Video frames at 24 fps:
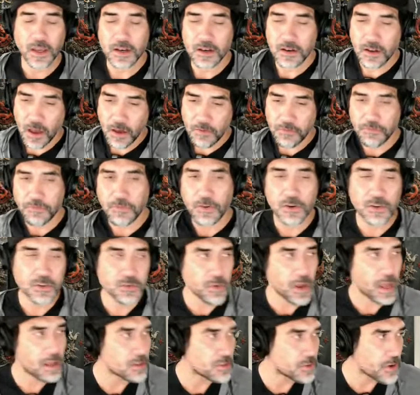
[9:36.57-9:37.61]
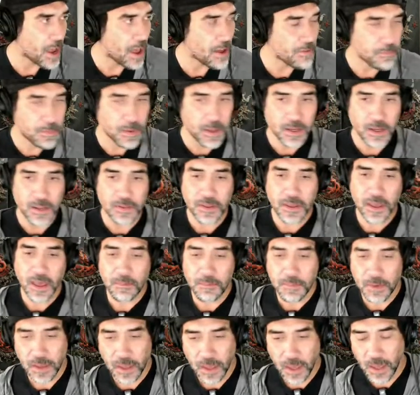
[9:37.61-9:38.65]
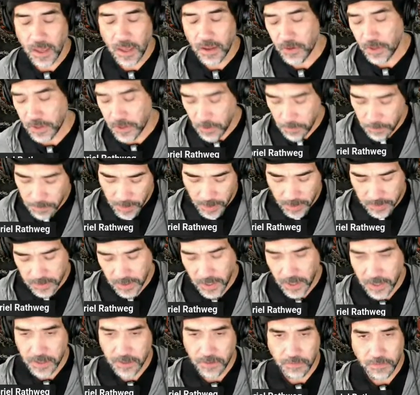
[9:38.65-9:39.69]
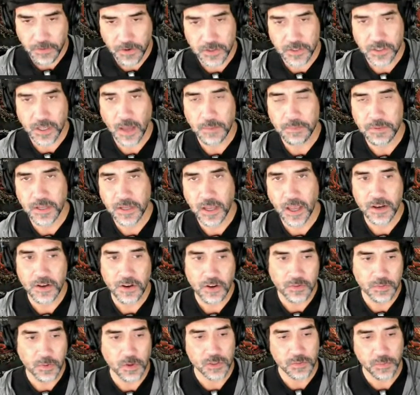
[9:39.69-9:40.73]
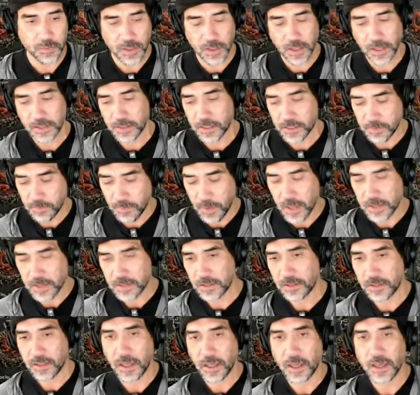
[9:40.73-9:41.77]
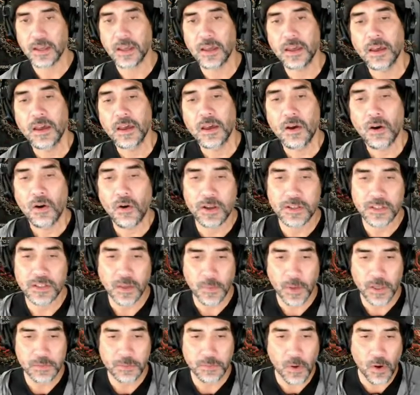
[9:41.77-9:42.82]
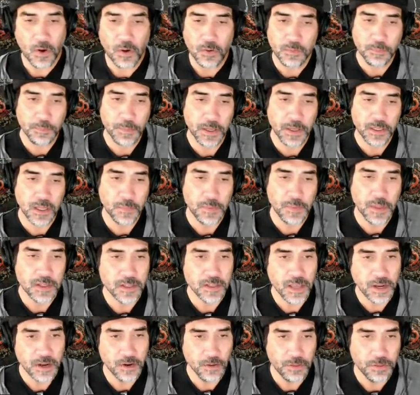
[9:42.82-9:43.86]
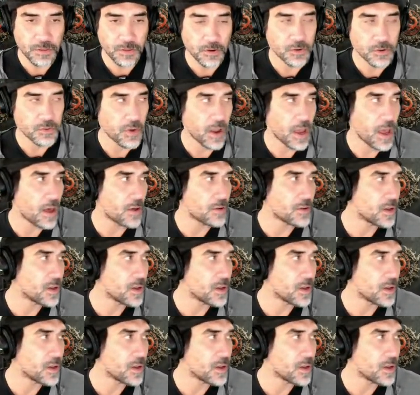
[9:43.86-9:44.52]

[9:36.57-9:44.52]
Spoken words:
first round draft pick in the NBA. You're picked like in the first top 10. You're supposed to be like this amazing thing, or as somebody's picked up in the second or third round.